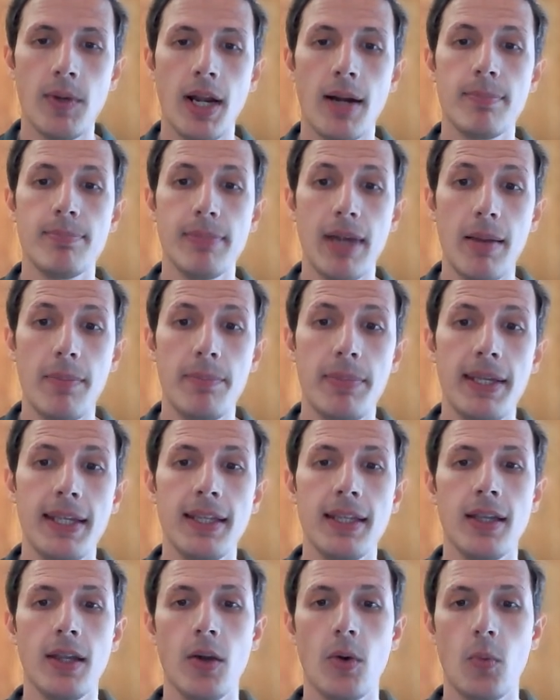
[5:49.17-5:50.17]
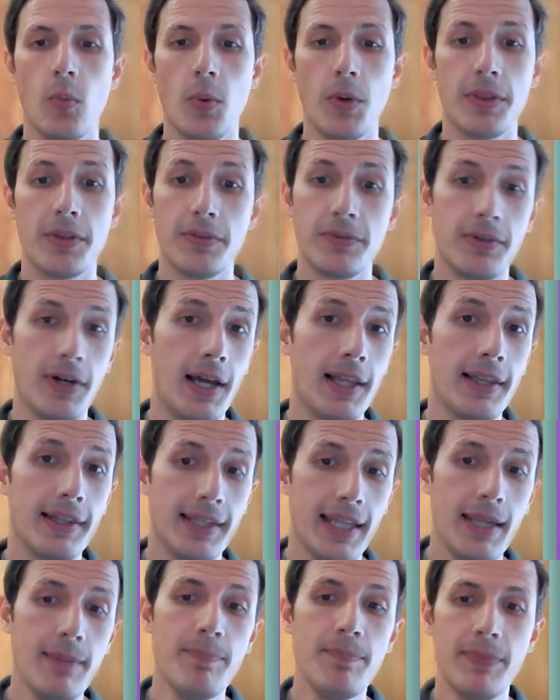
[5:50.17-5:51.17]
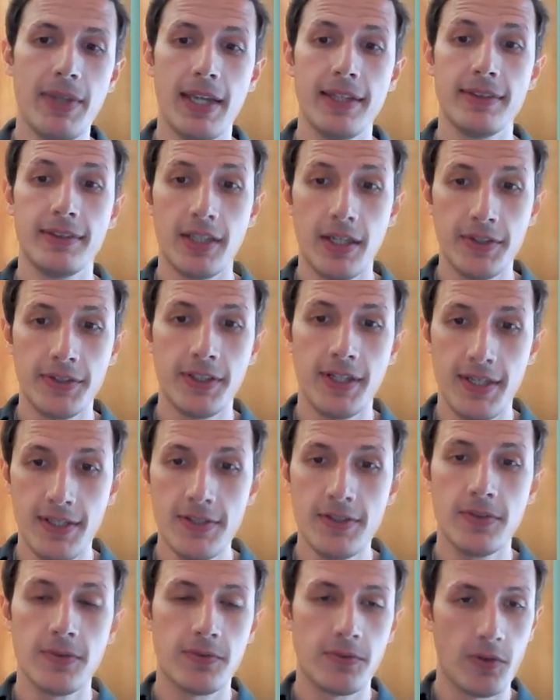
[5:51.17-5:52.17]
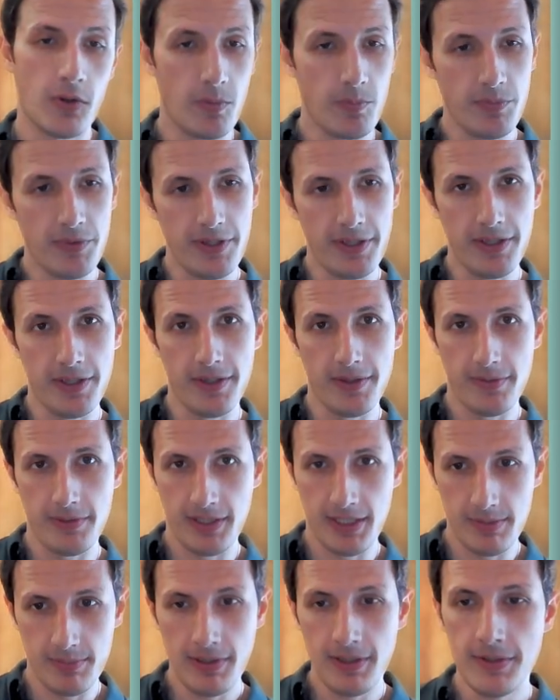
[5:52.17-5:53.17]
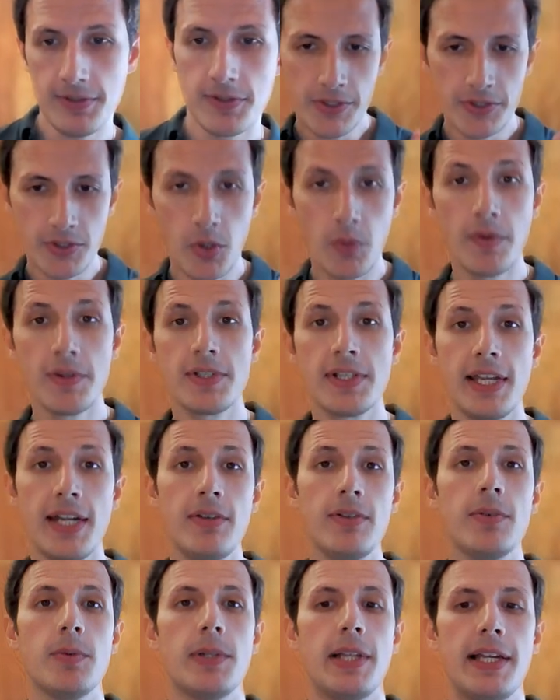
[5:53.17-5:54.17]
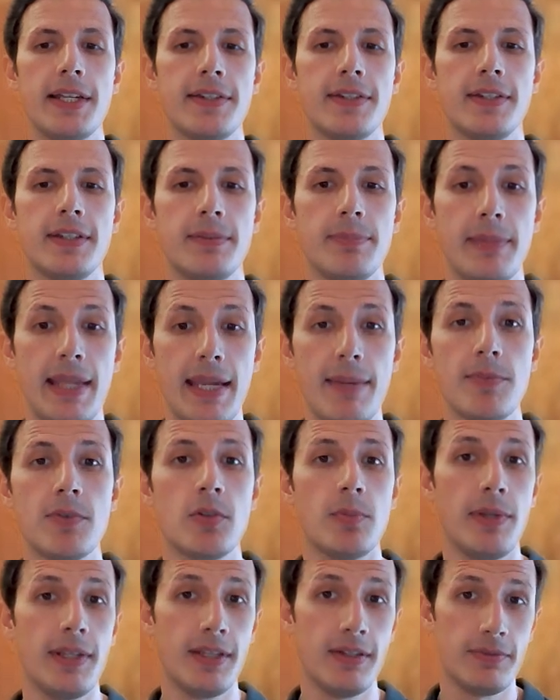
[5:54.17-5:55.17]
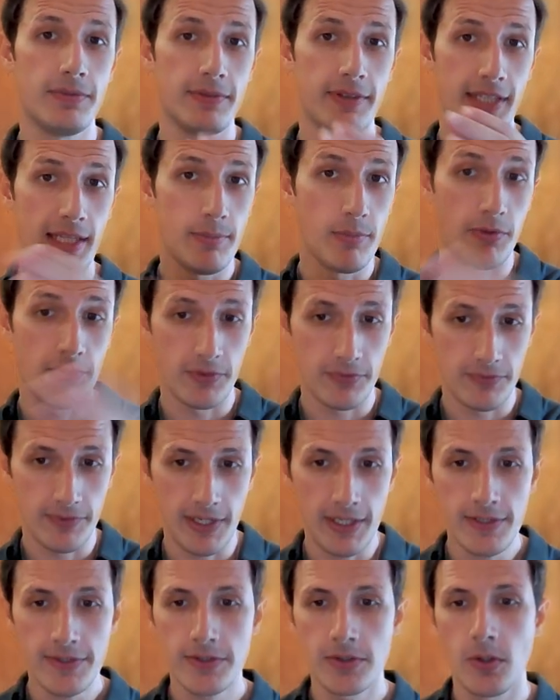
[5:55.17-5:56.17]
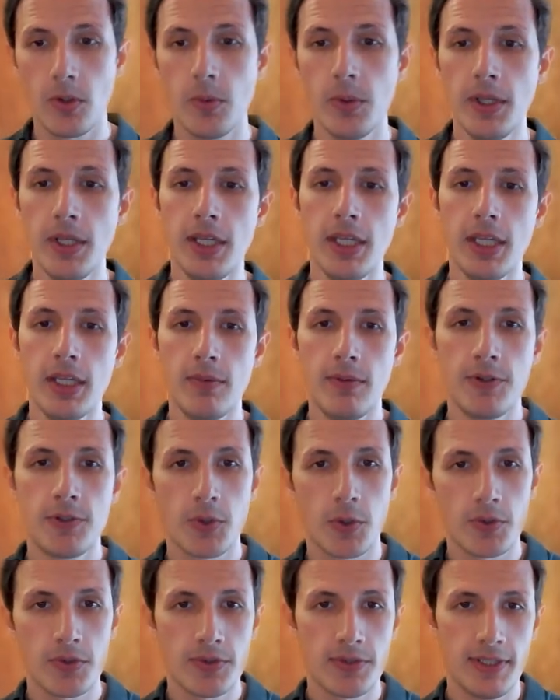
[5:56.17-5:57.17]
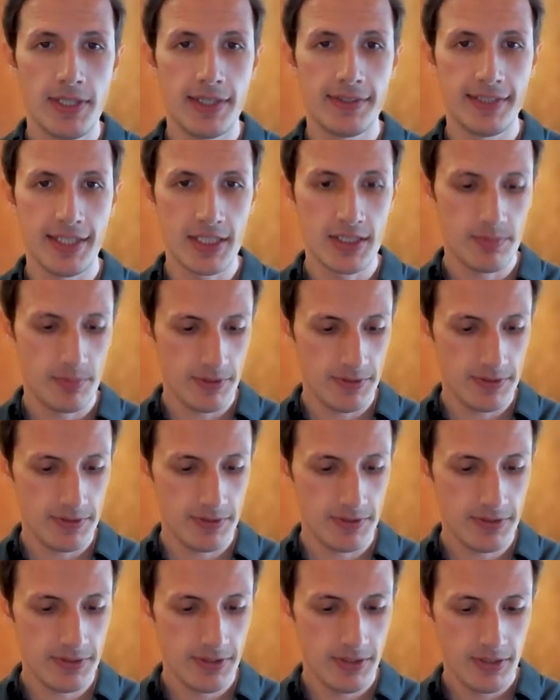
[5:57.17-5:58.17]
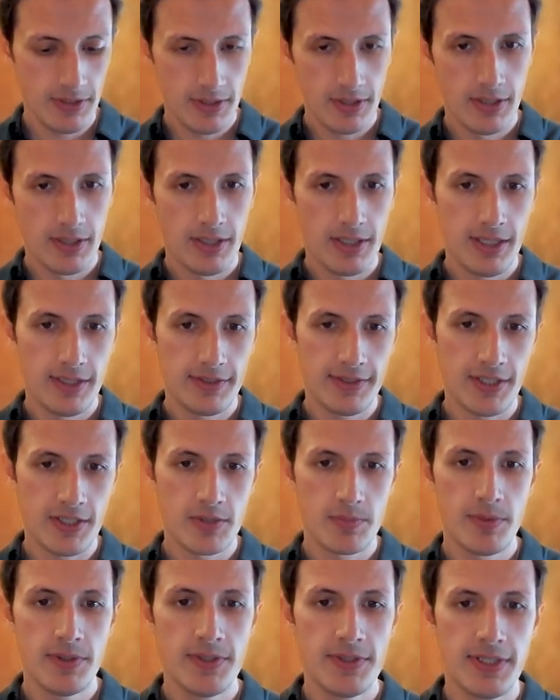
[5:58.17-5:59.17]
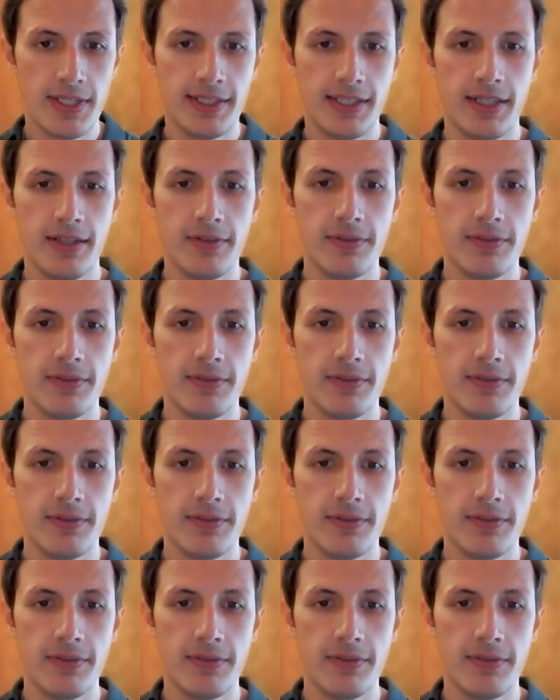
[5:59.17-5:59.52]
mapping what the file name and data is from the Gmail. So obviously here we would like the name to be the name of the file. So we've chosen the attachments and then the